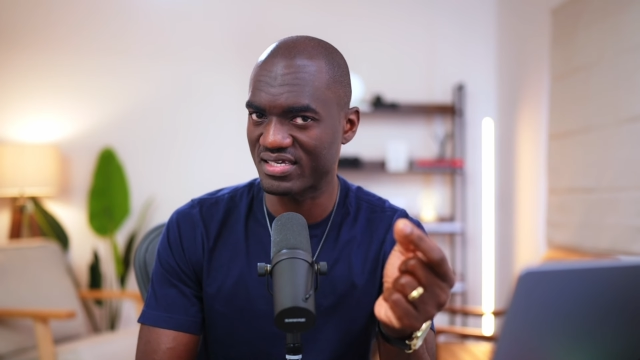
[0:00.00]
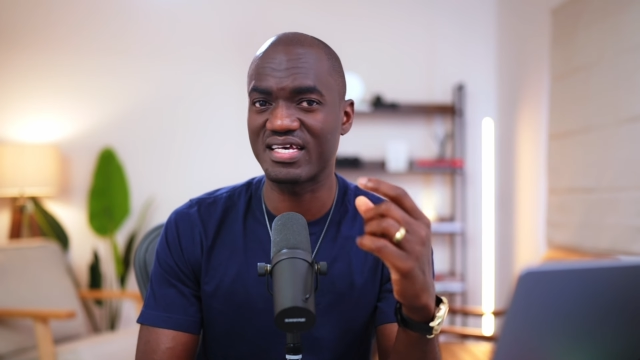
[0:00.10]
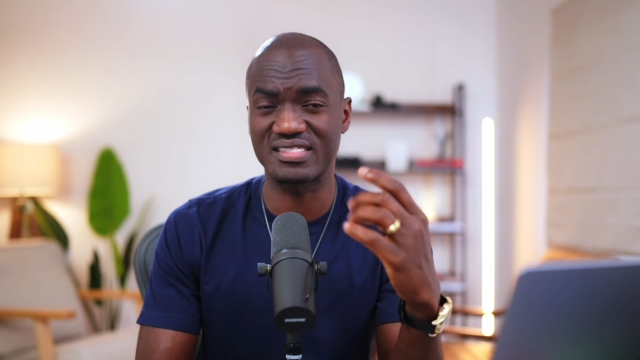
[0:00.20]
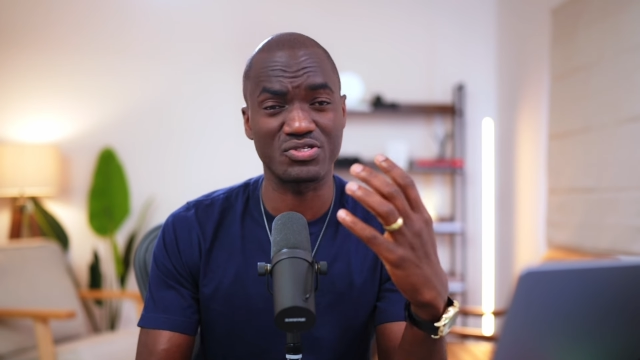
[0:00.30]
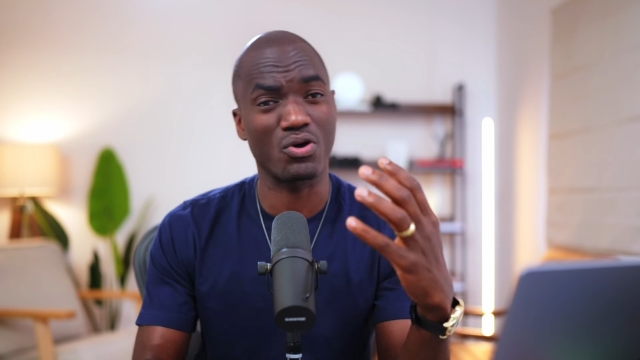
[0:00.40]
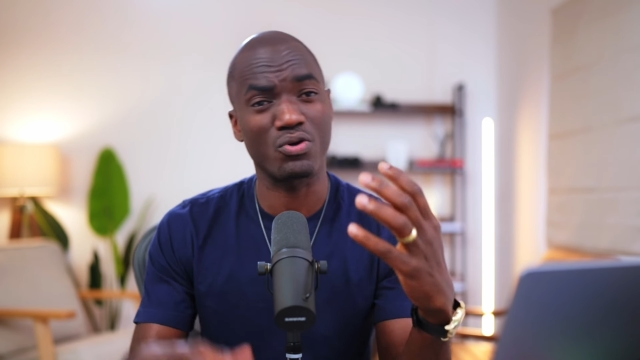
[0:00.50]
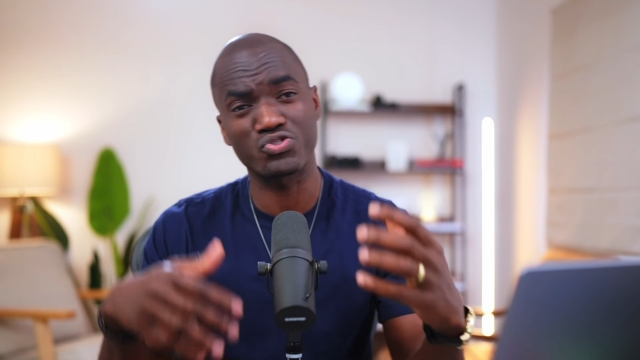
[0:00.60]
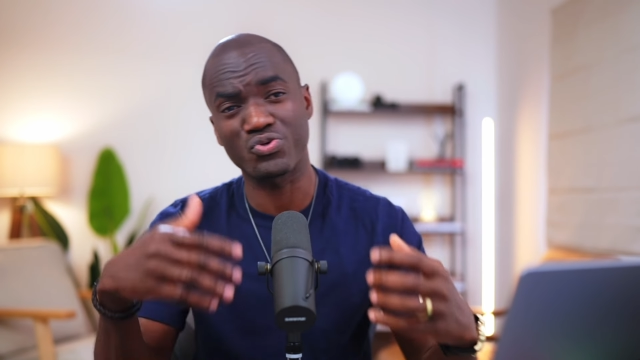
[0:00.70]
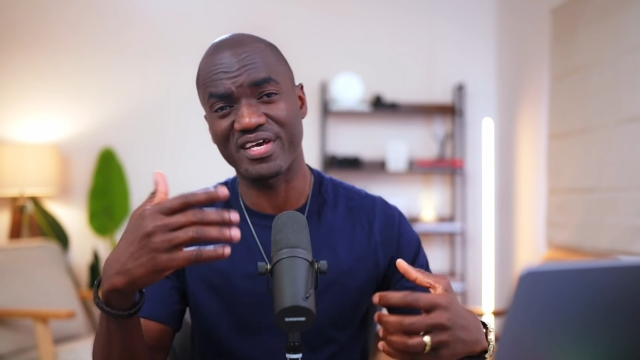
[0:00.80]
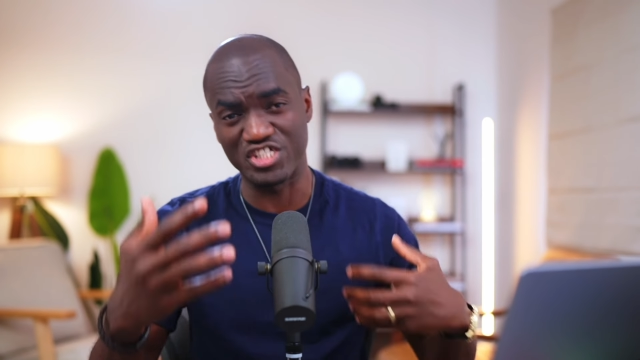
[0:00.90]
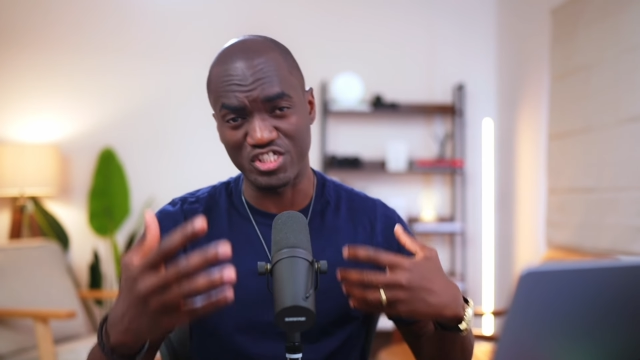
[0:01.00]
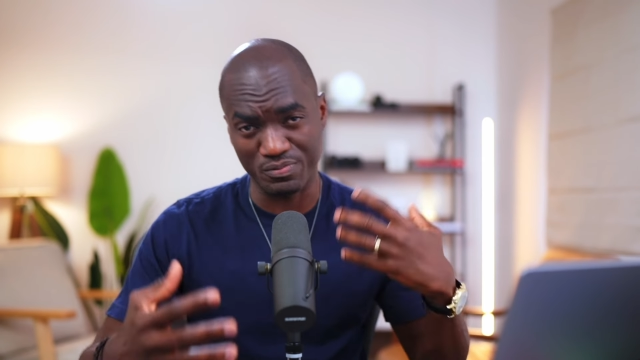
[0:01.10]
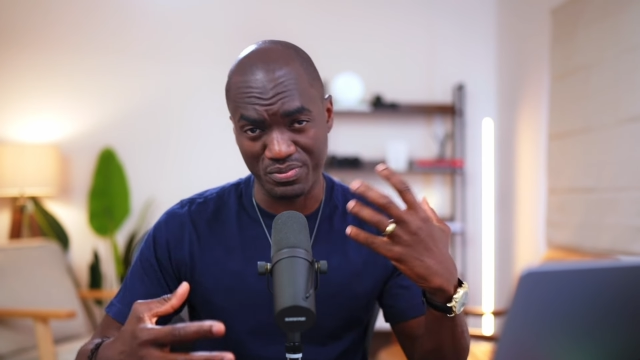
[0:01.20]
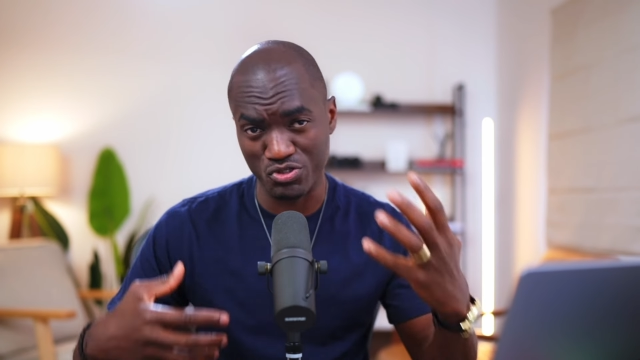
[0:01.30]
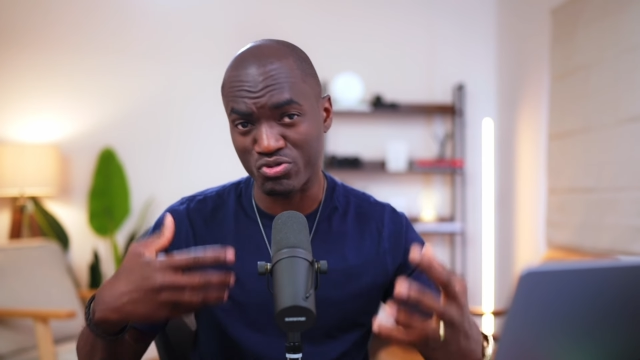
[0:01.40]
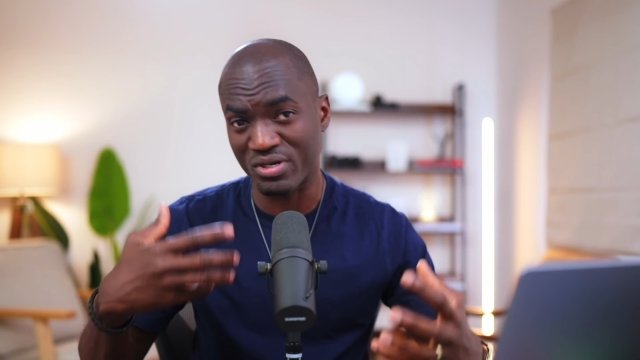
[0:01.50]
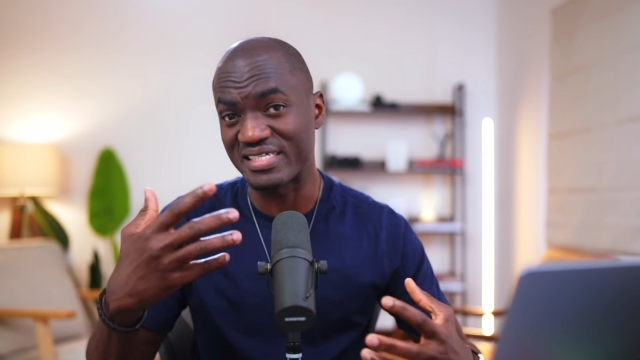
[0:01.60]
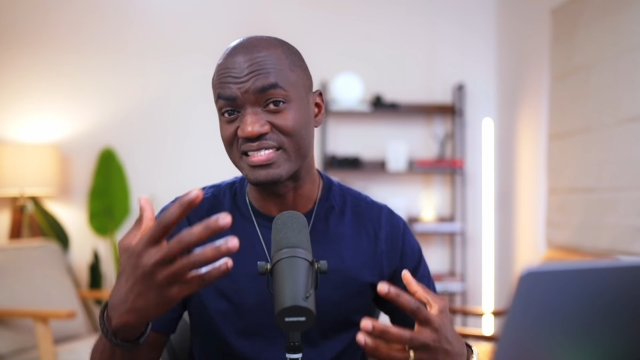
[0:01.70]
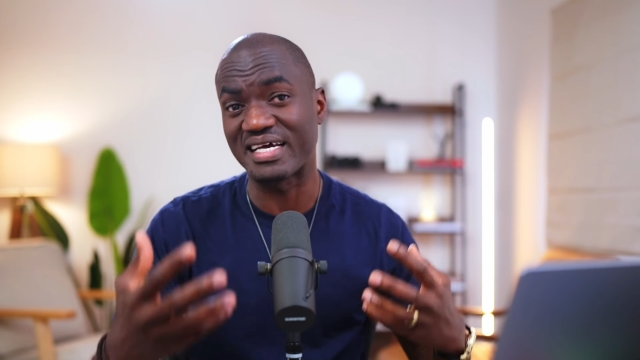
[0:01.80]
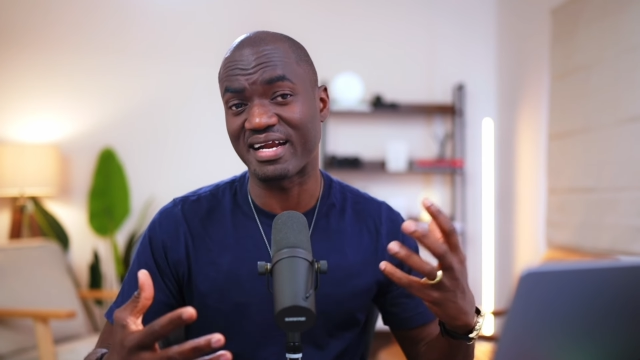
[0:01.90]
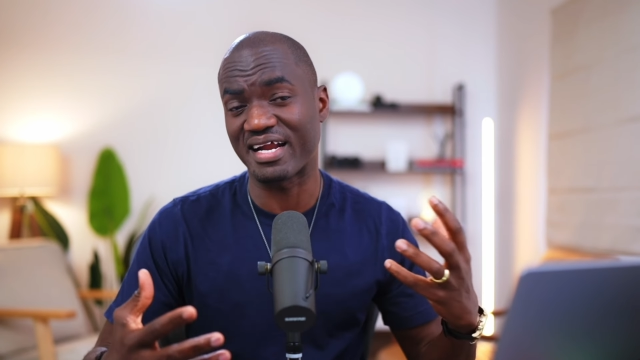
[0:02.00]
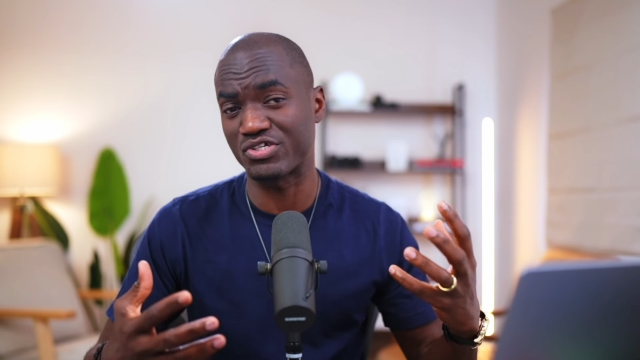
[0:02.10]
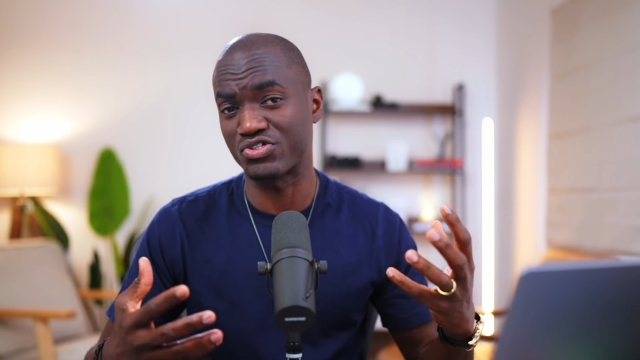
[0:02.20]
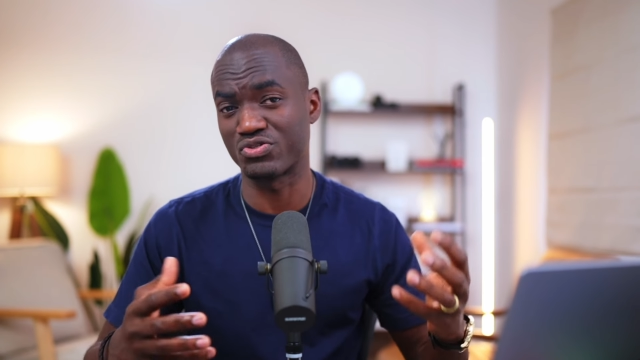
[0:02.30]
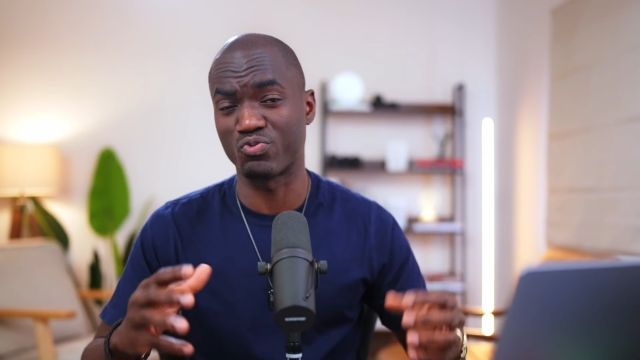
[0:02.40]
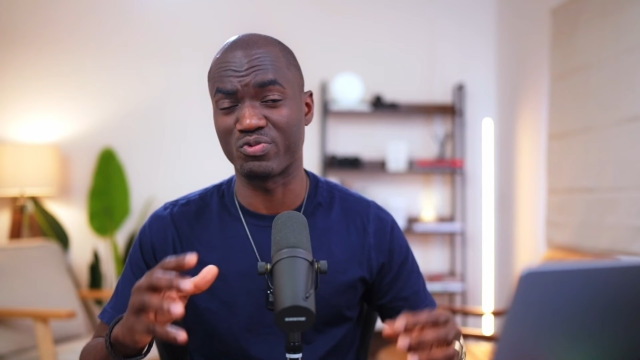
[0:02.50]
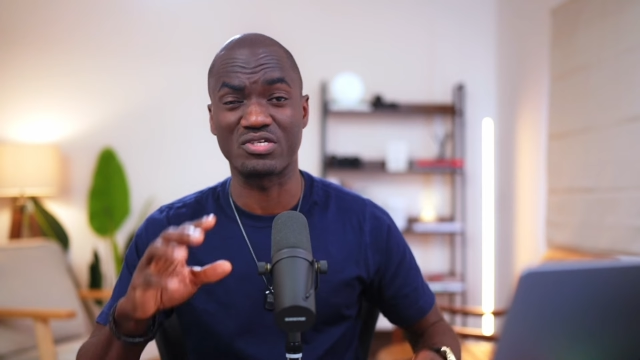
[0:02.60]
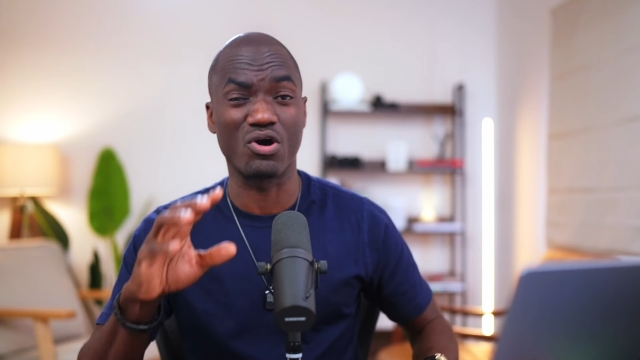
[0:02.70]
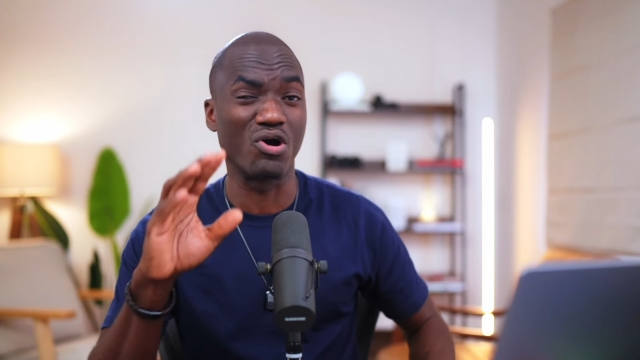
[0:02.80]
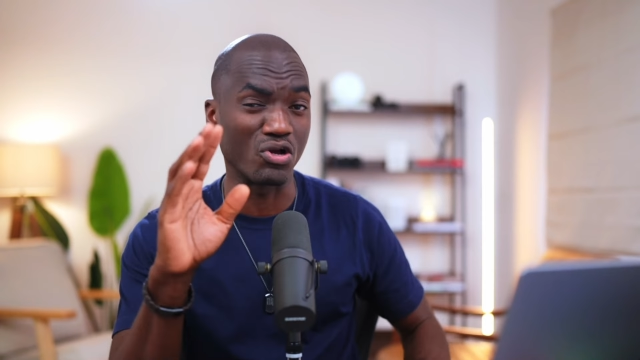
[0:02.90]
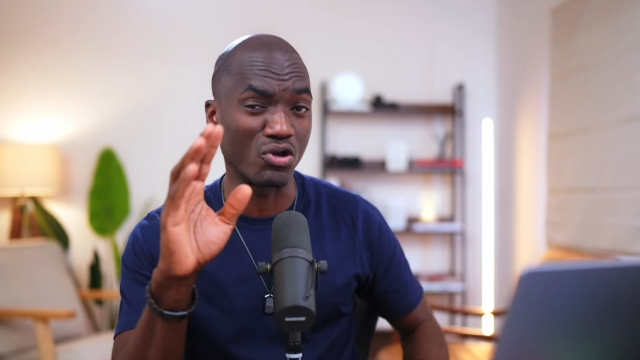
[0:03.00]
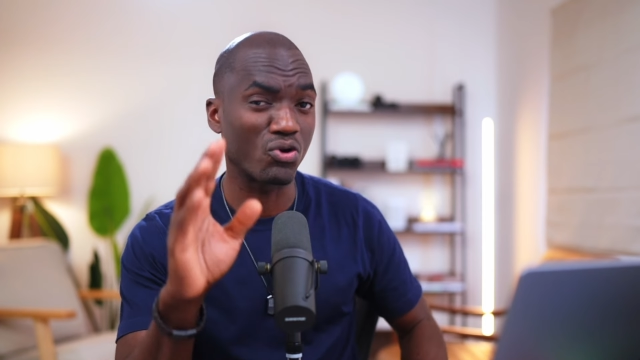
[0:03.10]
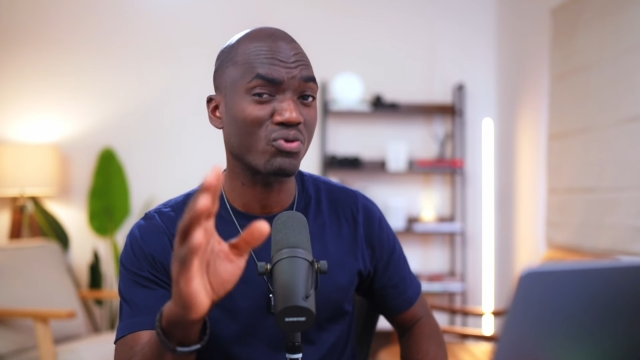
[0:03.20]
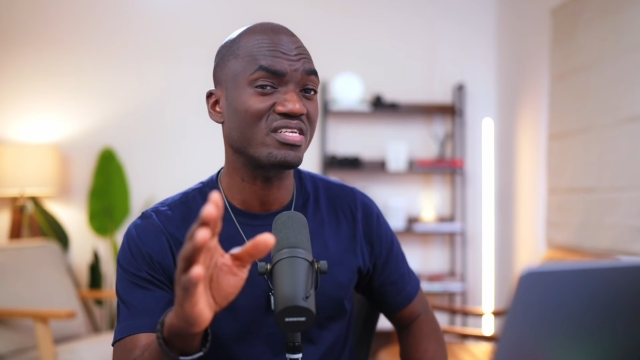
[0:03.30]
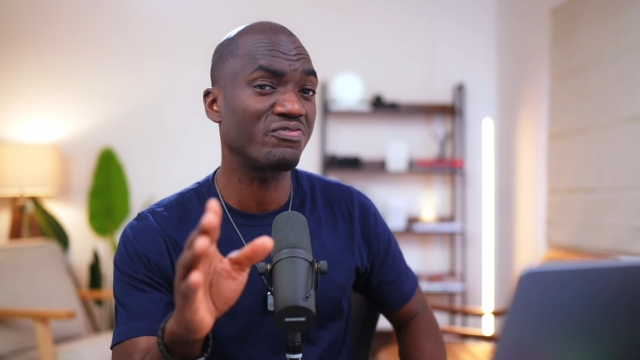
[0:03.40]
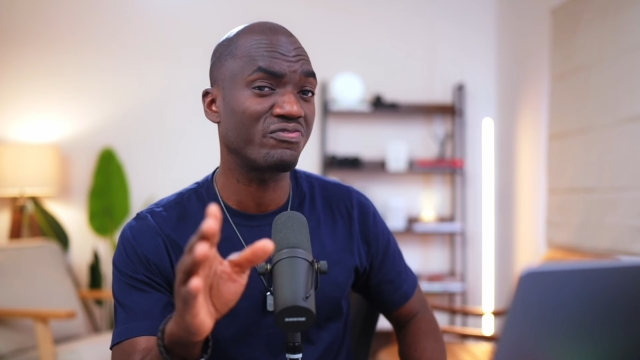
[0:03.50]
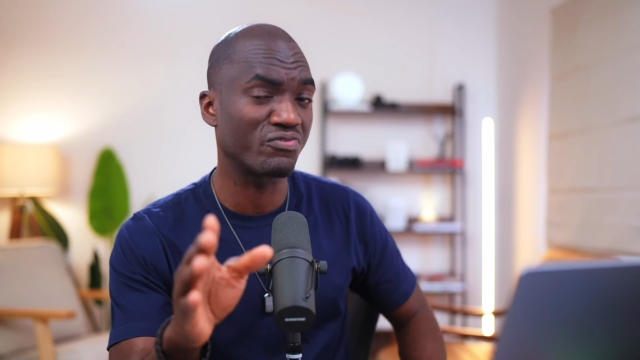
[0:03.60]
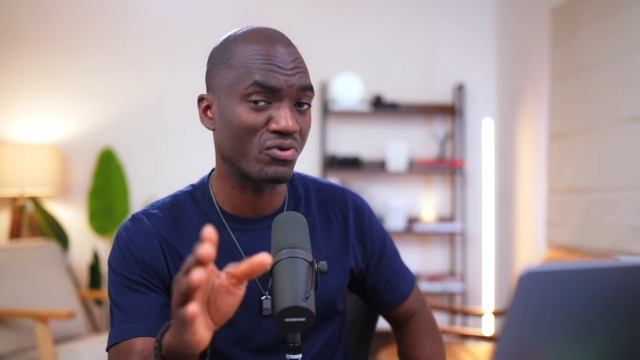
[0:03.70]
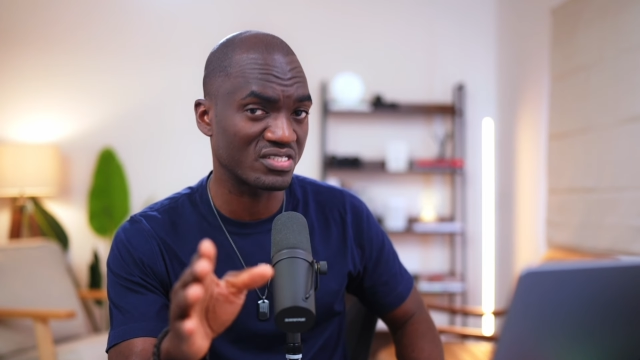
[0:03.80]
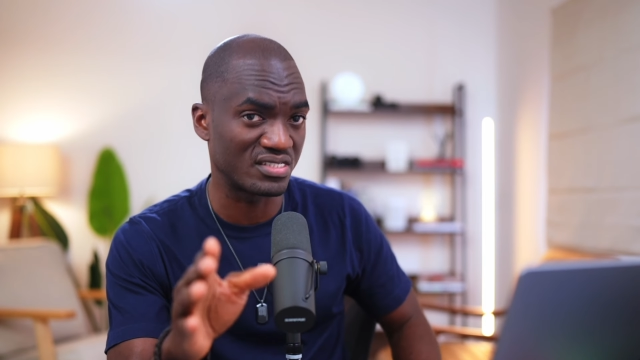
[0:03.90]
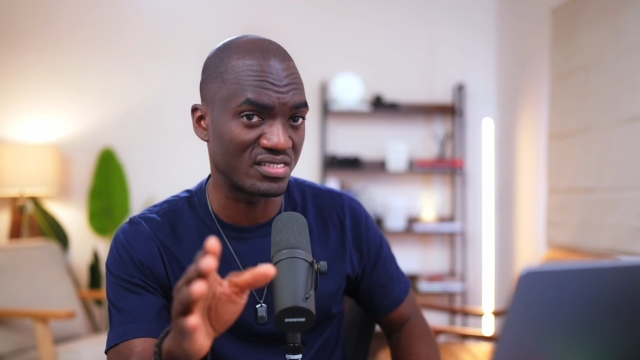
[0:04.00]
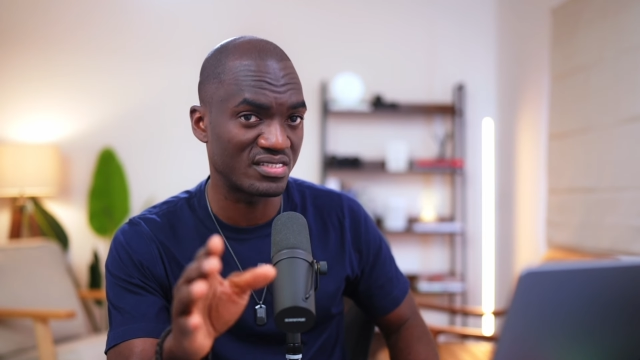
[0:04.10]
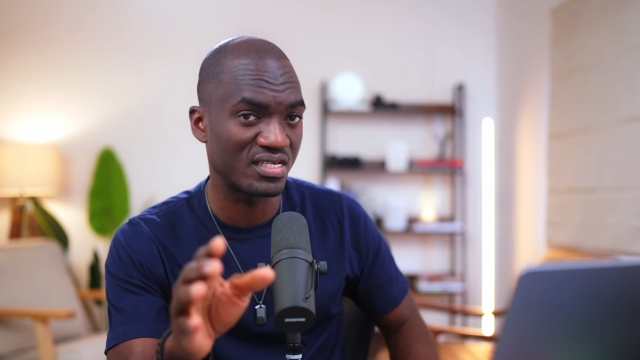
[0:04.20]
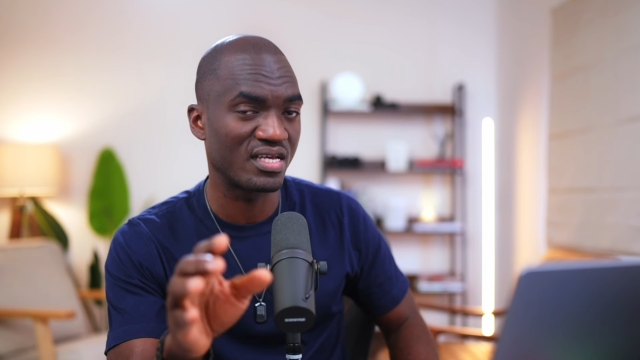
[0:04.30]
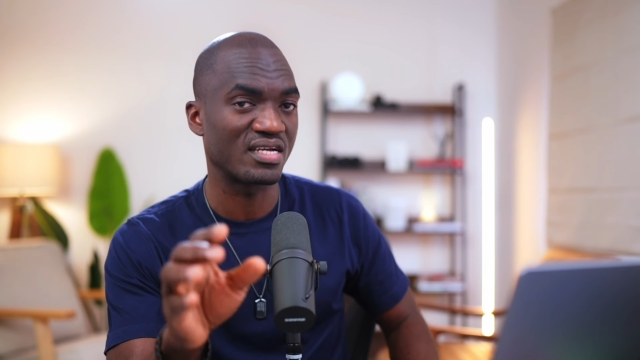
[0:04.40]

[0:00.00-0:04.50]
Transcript: It is also a spiritual interaction with ungodly forces